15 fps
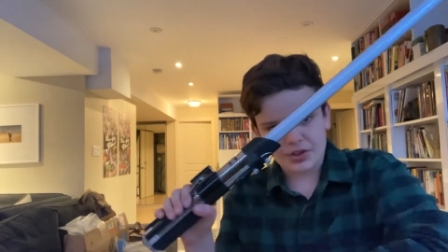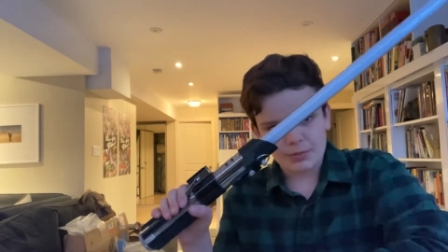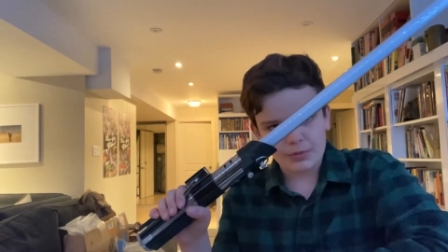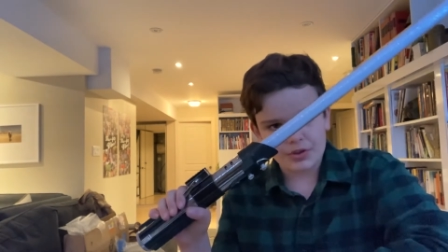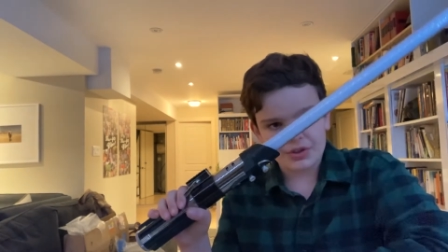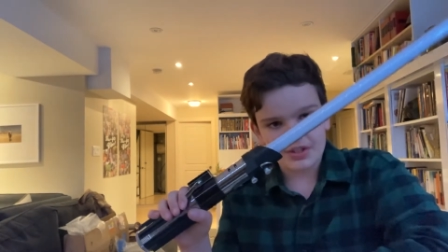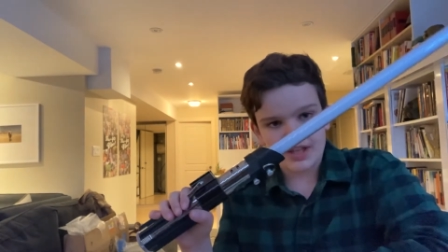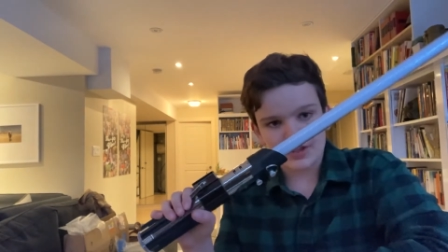I will
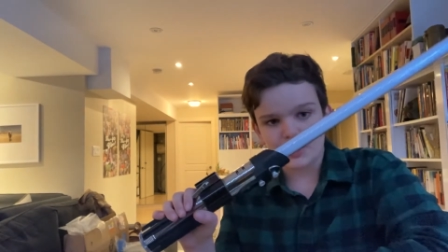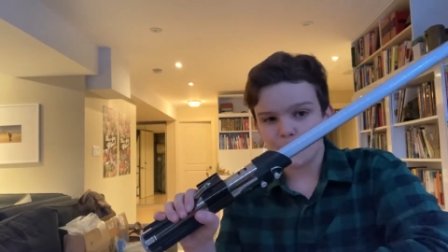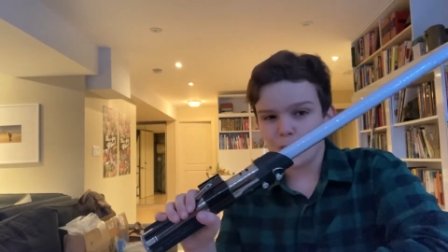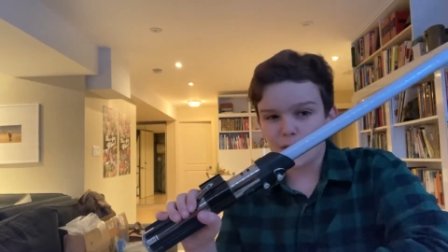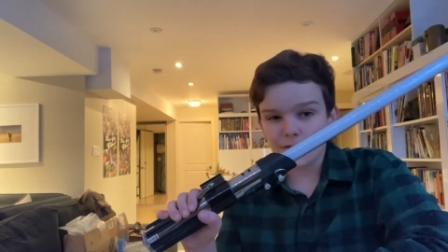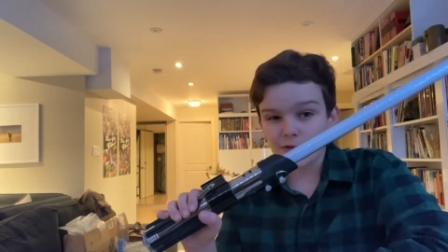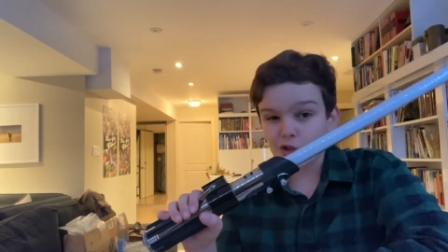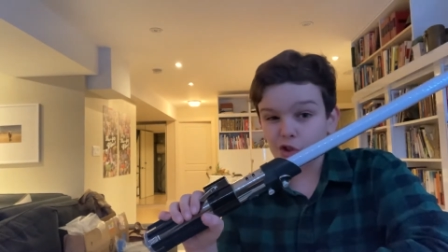say that. They're
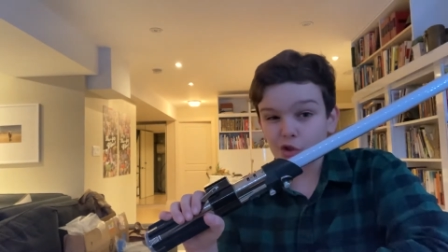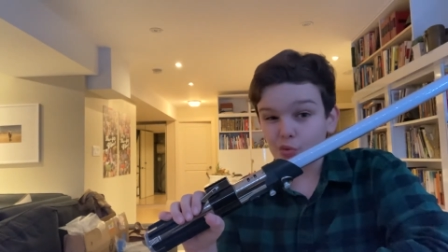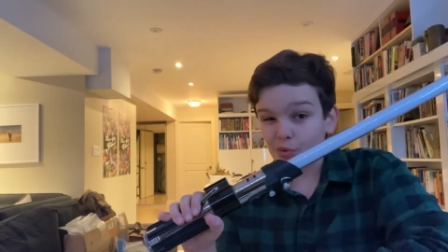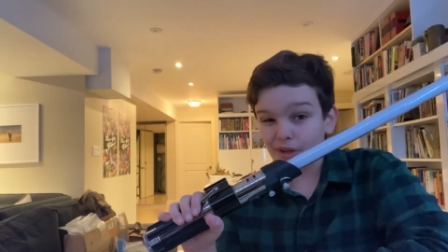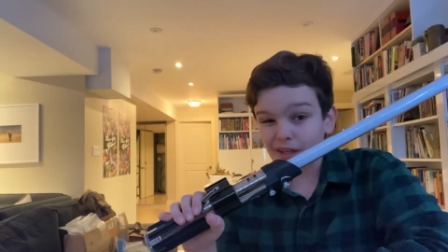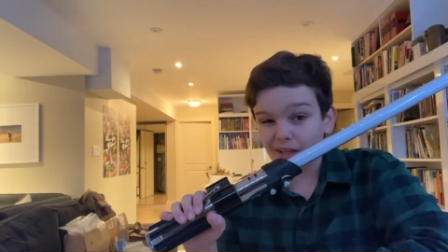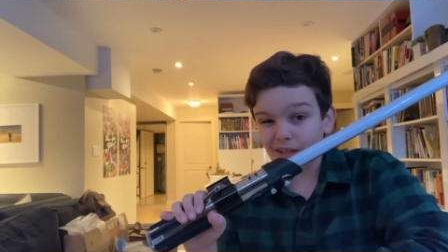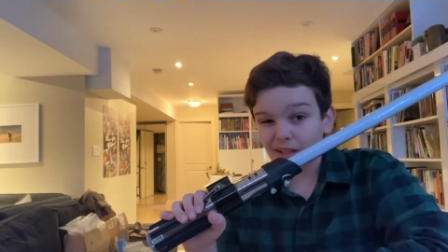more of
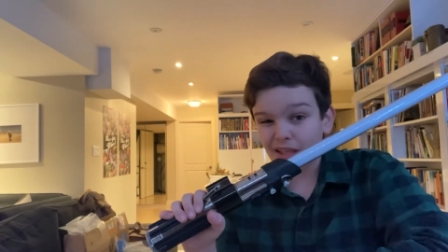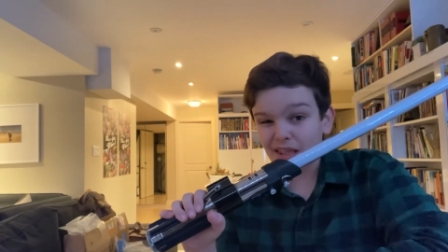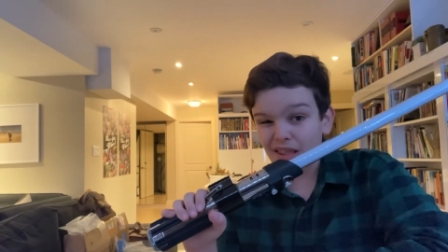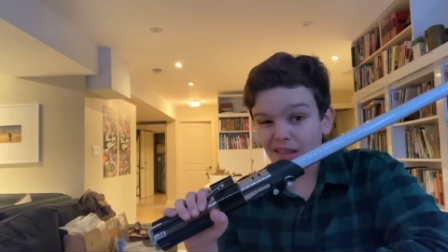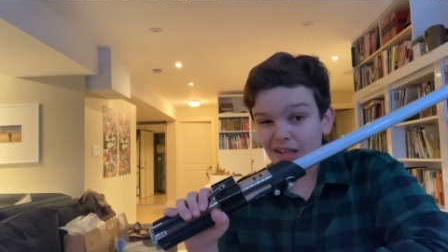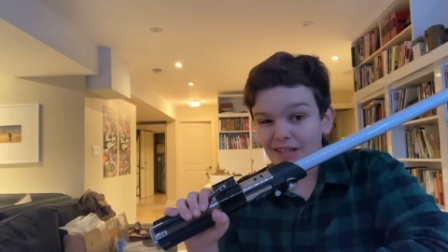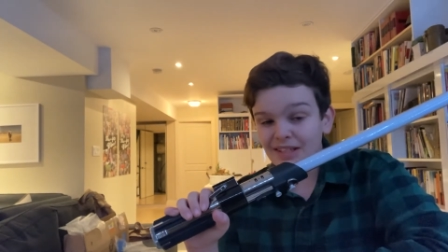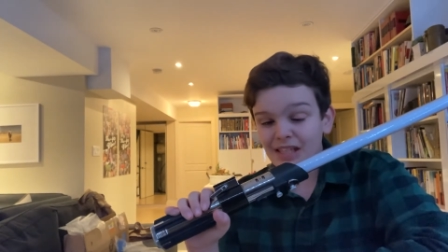string
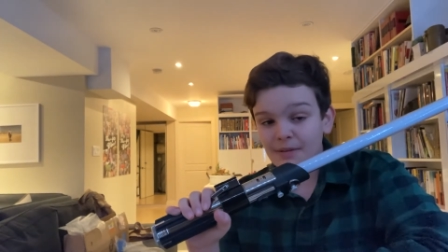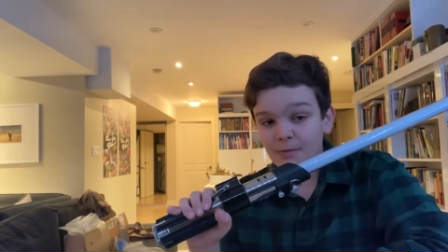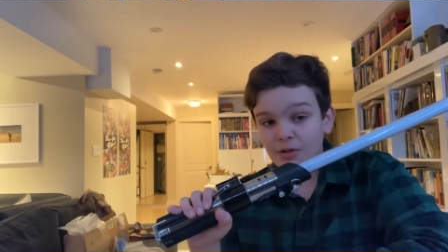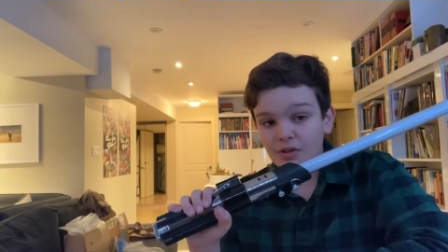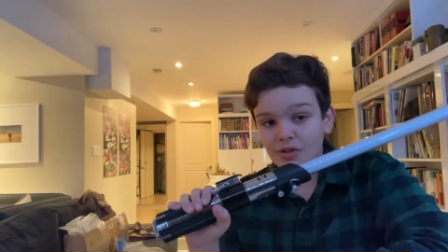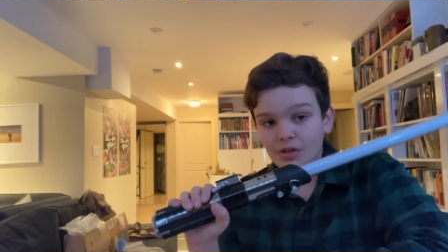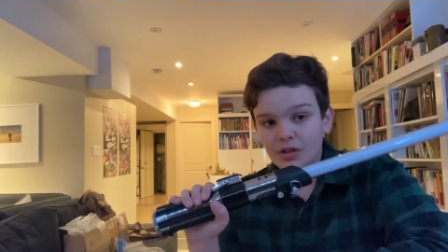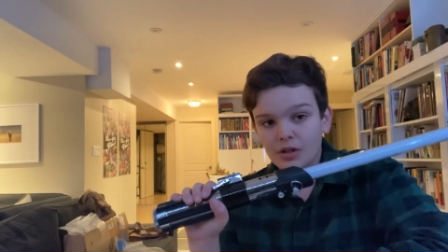
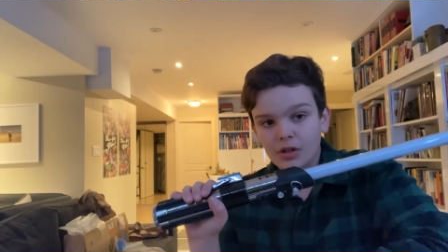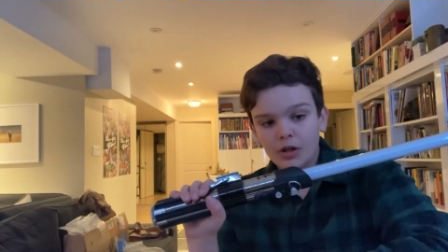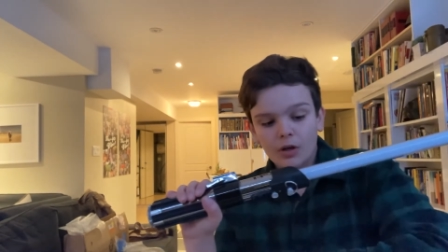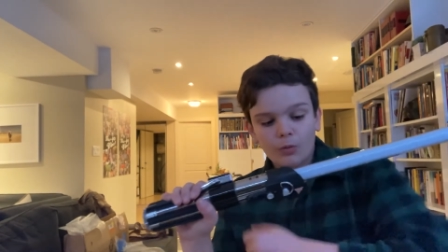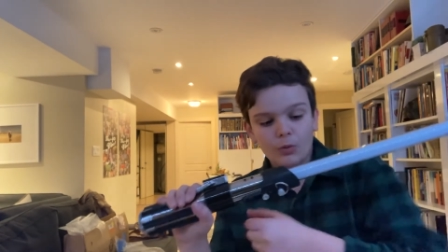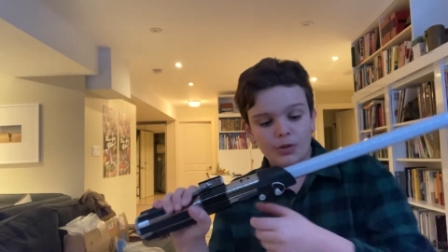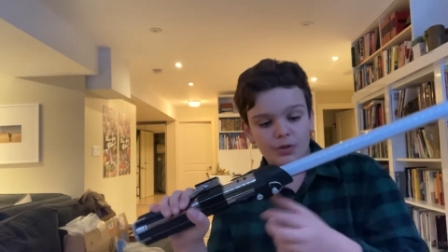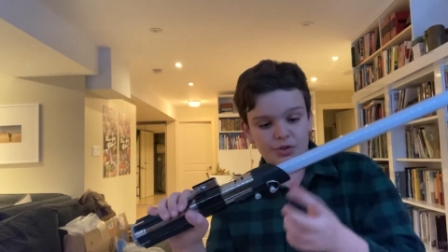lightsabers,
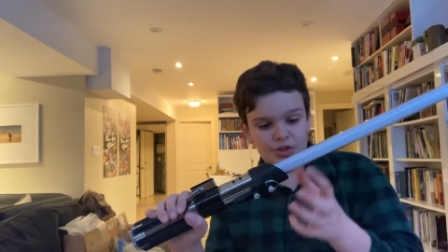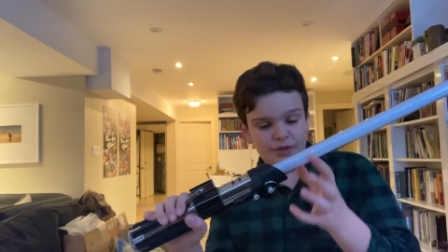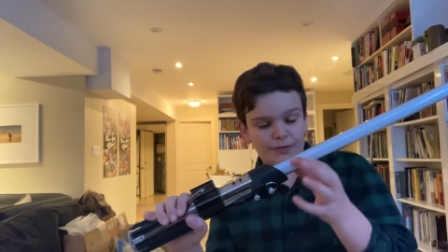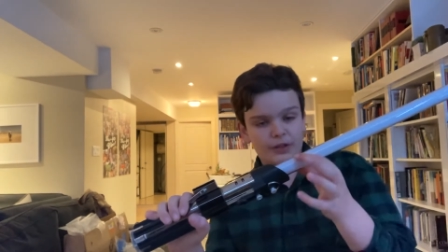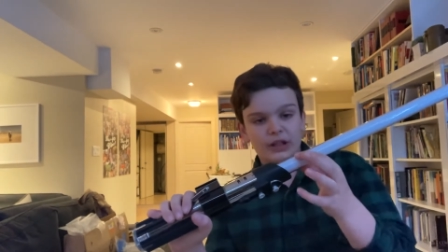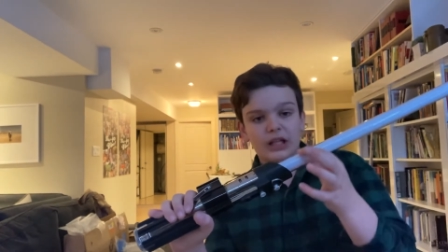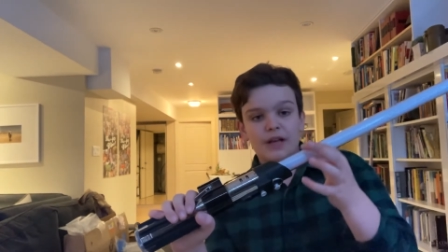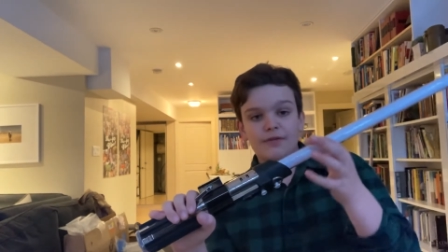where there's
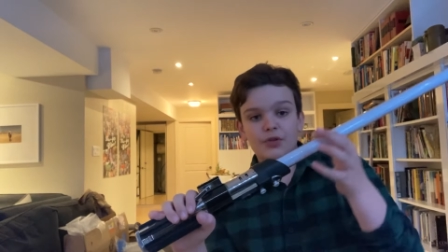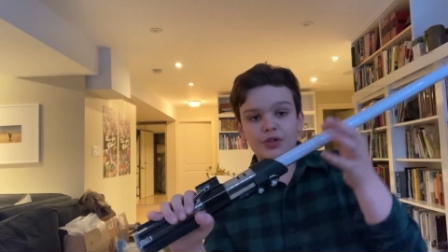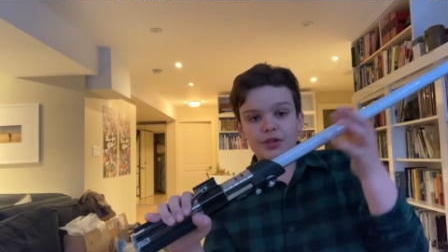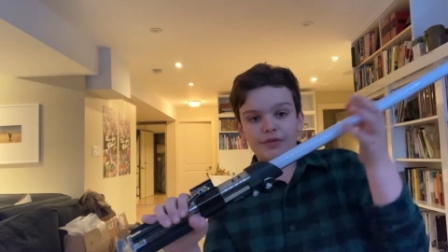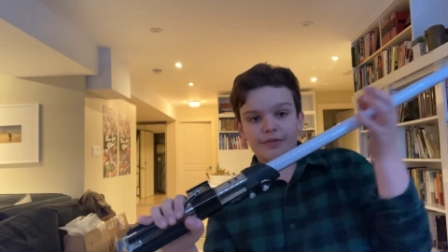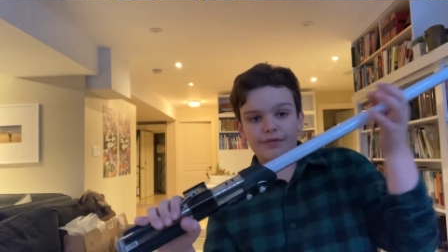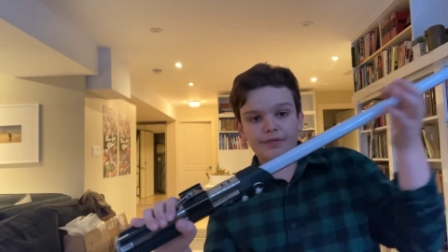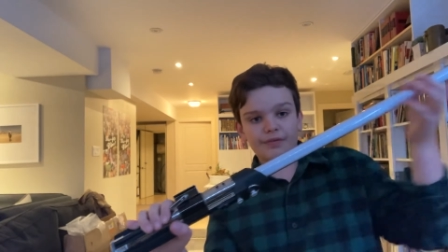different levels
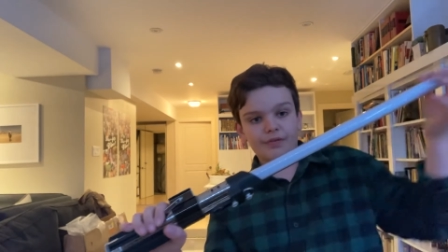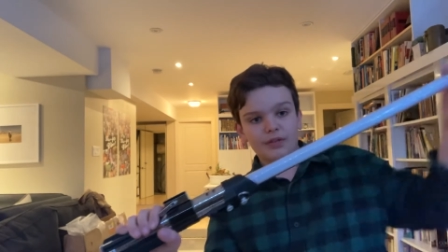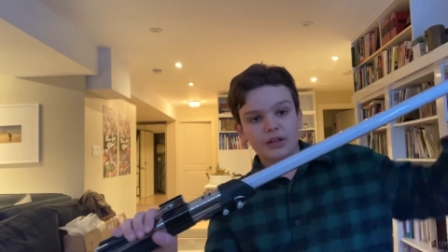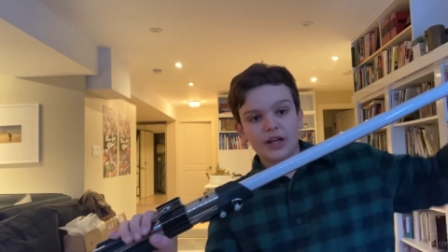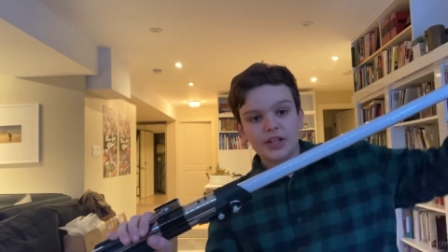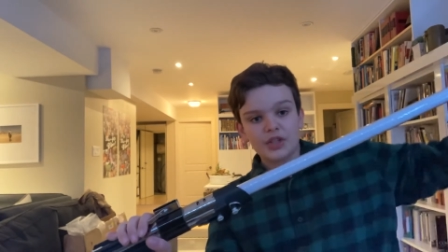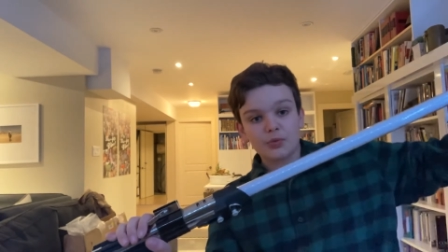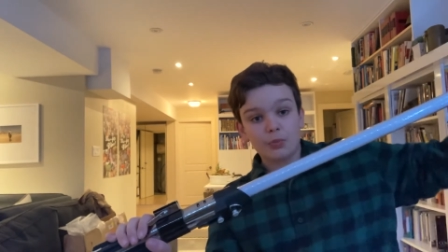of
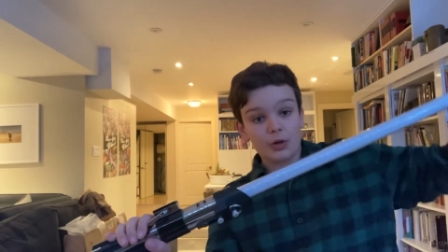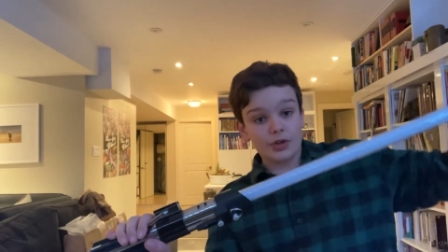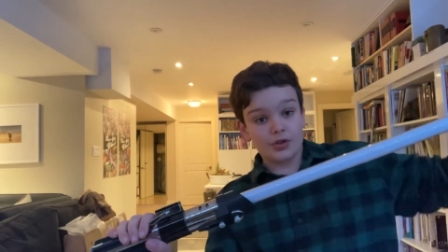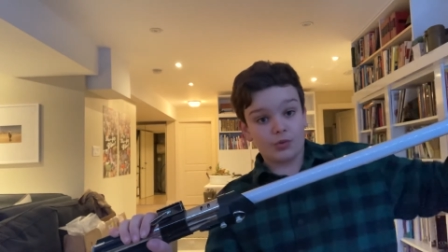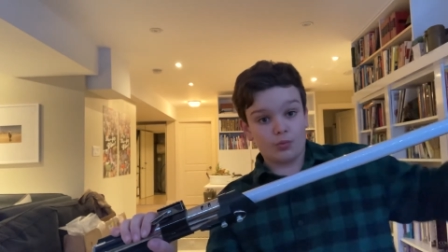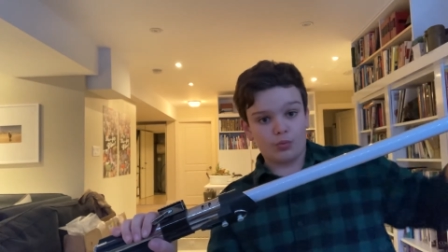lights, whereas a